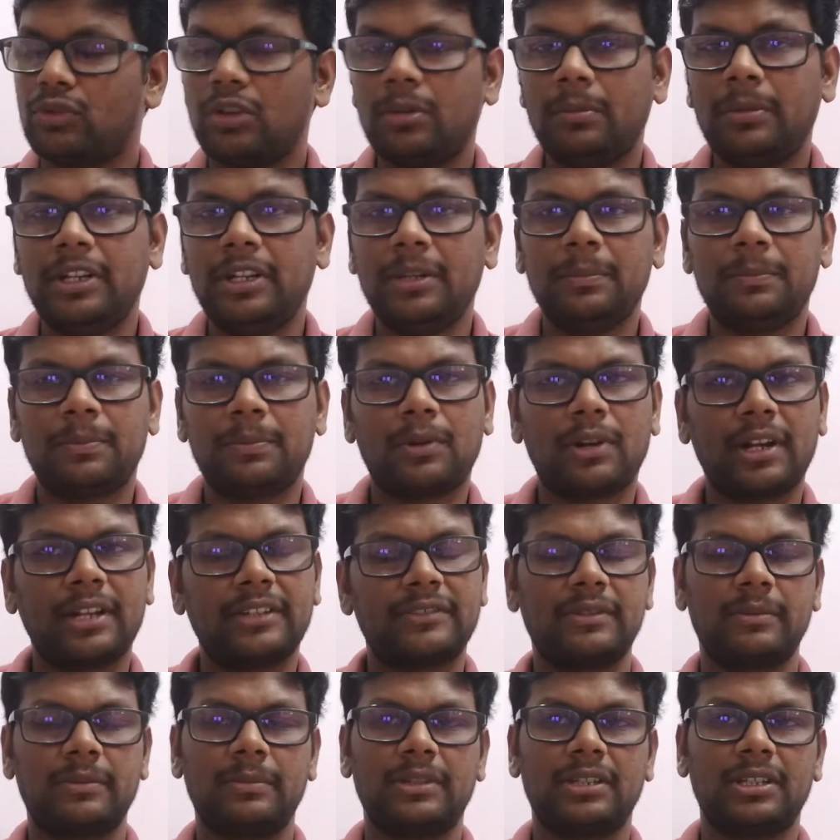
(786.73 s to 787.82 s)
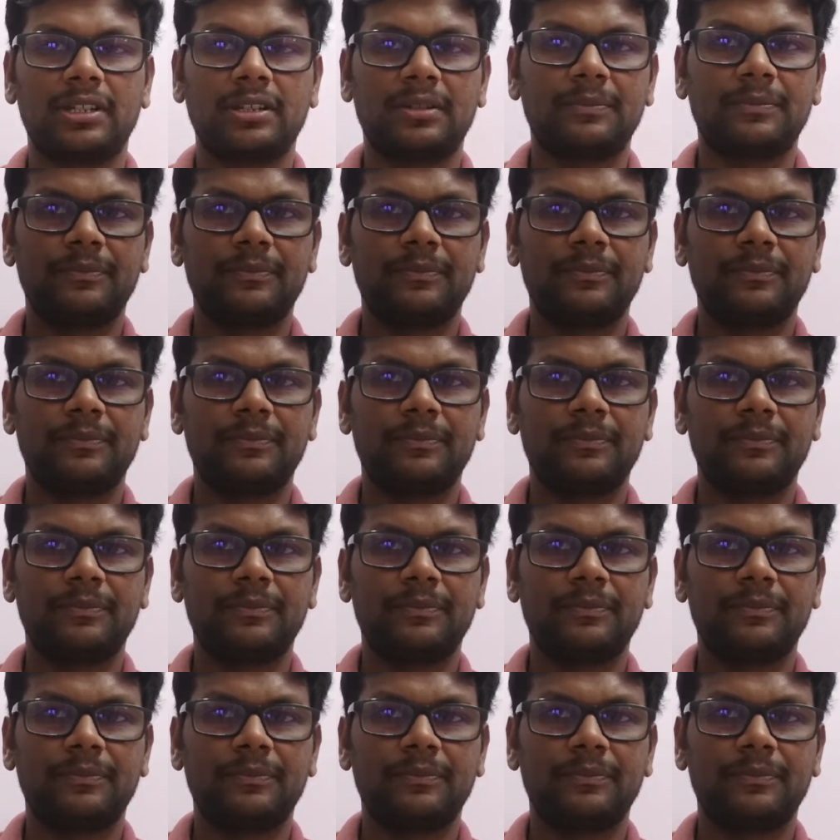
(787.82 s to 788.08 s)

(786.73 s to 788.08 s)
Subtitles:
many products will be there.